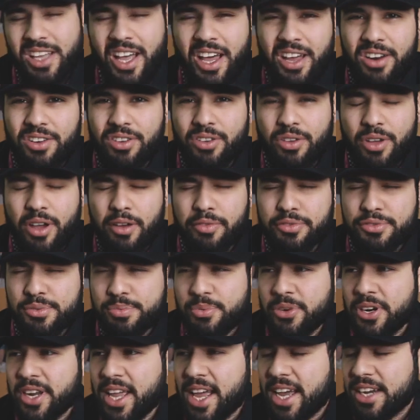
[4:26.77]
I don't know.
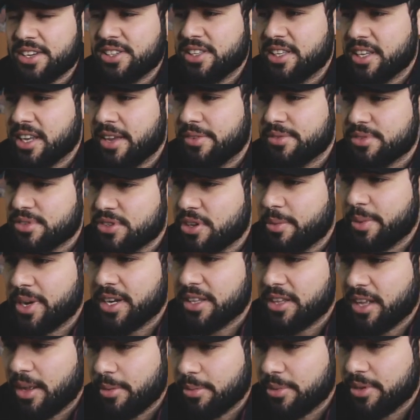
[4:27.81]
Offspring actually gives so
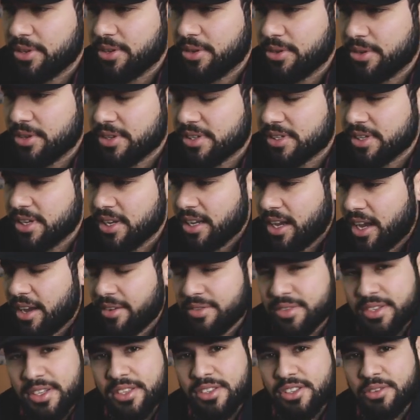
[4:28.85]
many W's.
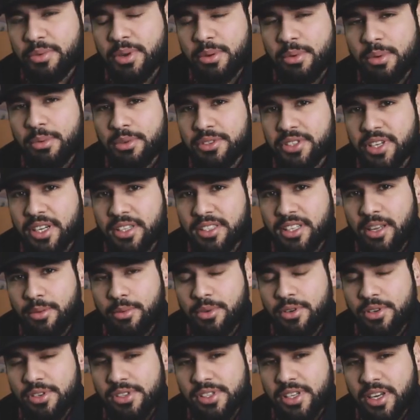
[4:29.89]
I've seen so many people take
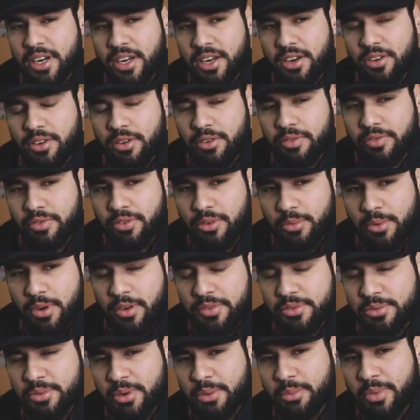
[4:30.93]
W's that I know from
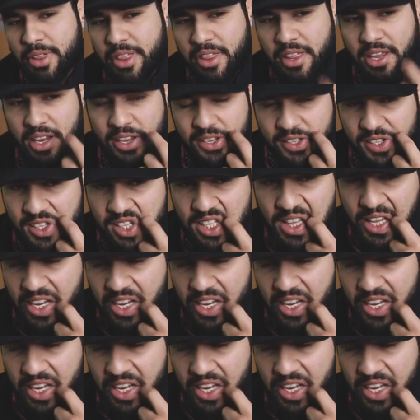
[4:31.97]
Offspring, but the thing is, it's